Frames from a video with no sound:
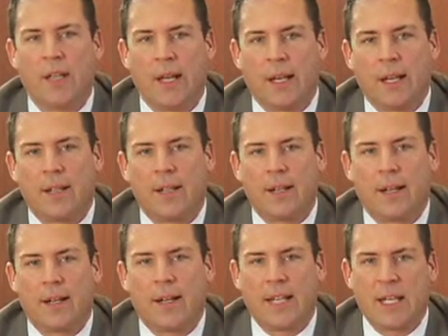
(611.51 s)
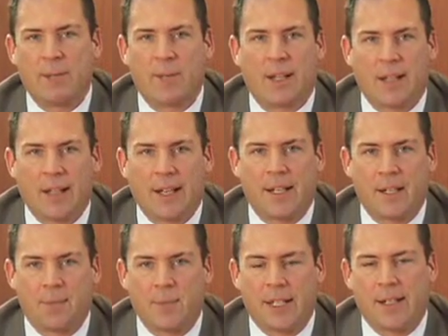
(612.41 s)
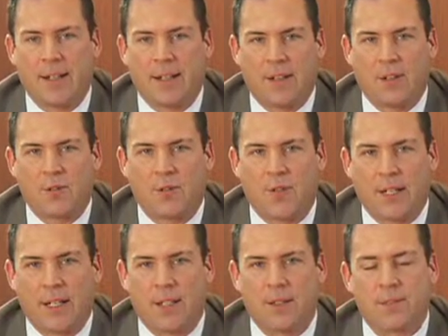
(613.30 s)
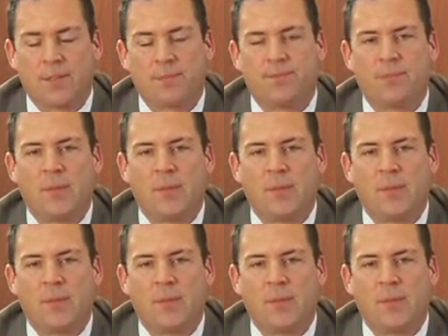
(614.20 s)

and keep the client updated on those files.